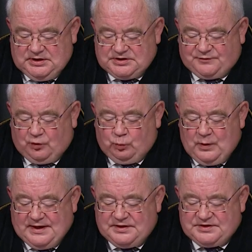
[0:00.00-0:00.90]
is for
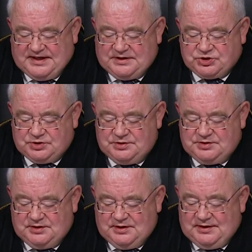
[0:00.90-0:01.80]

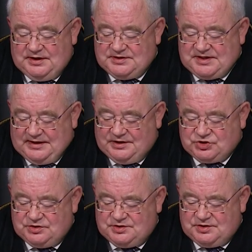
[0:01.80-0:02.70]
well-intentioned,
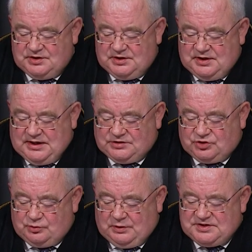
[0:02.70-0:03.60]
intelligent,
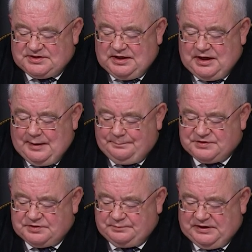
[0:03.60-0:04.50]
and otherwise
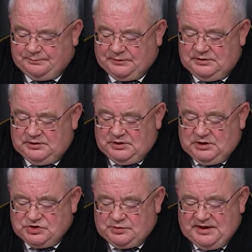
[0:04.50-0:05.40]
competent people
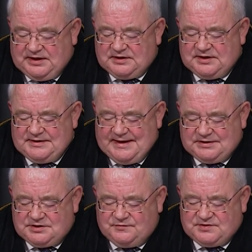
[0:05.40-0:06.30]
to make a
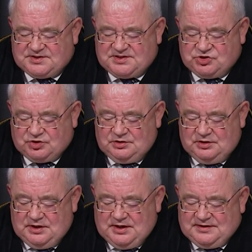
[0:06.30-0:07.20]
collective
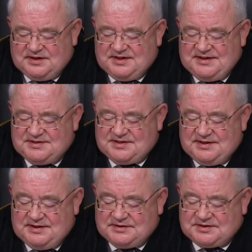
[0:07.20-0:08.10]
decision that is
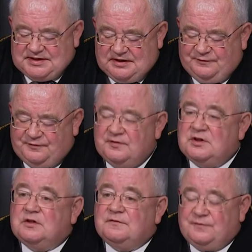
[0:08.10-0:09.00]
in itself
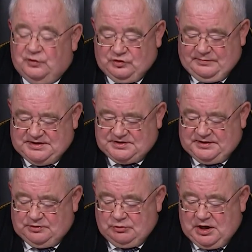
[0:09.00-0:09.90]

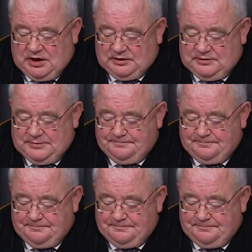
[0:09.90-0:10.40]
fundamentally wrong.